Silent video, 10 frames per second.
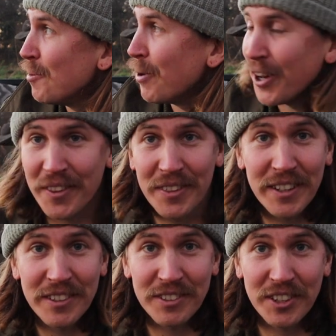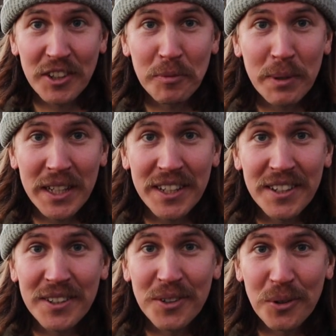but this has just been
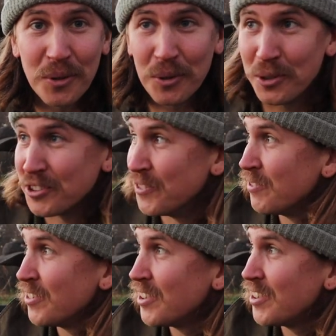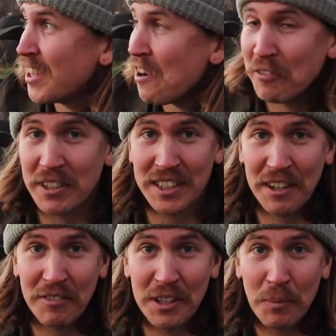awesome. Definitely,
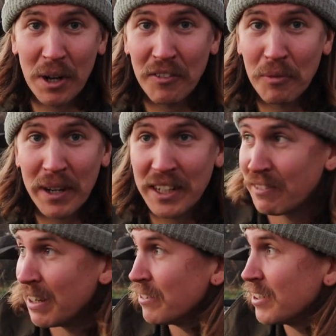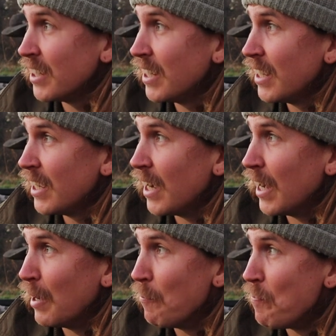definitely worth waiting around.
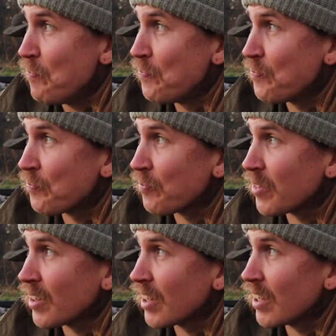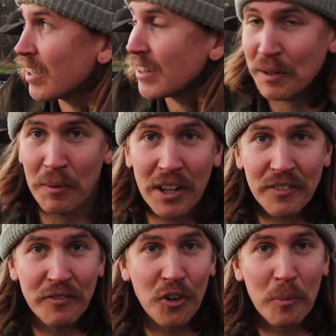Um, they
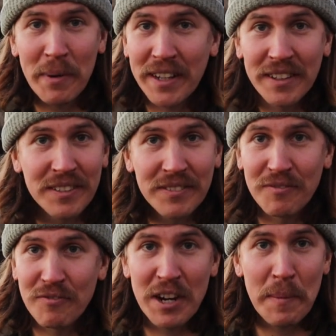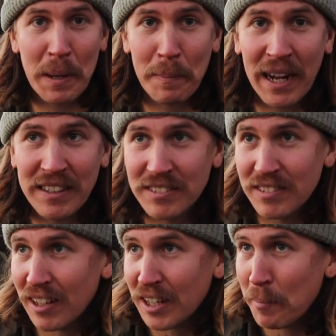weren't forming really big
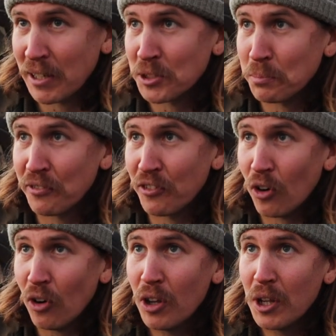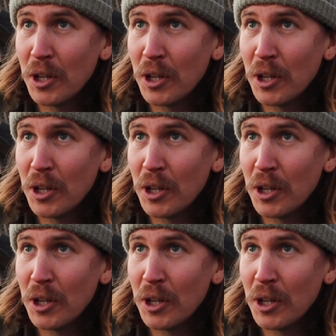patterns like I mentioned before,